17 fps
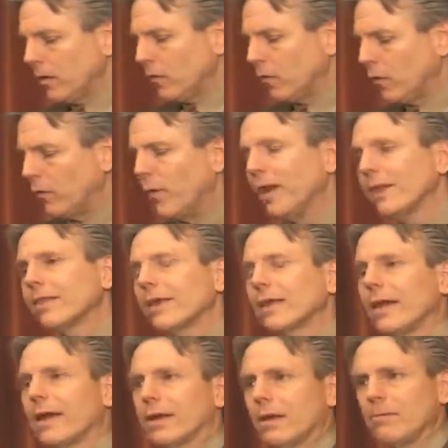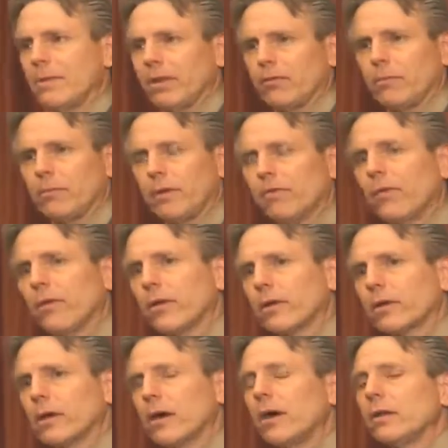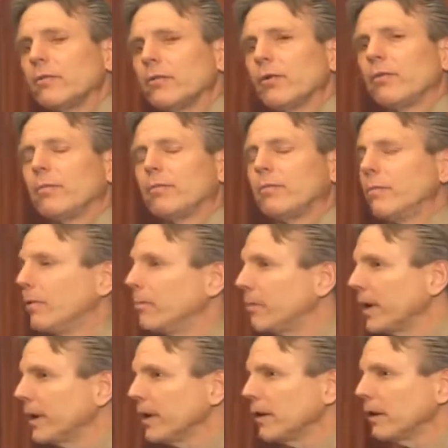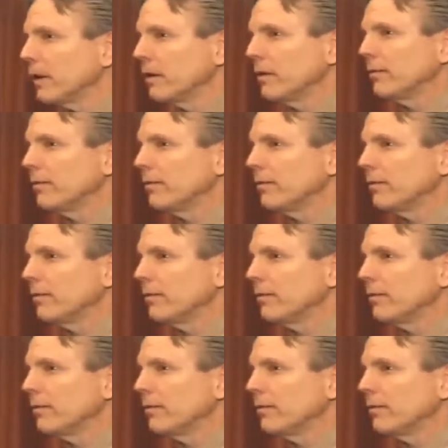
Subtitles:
Well, one thing, like I mentioned before, the Qur'an will repeatedly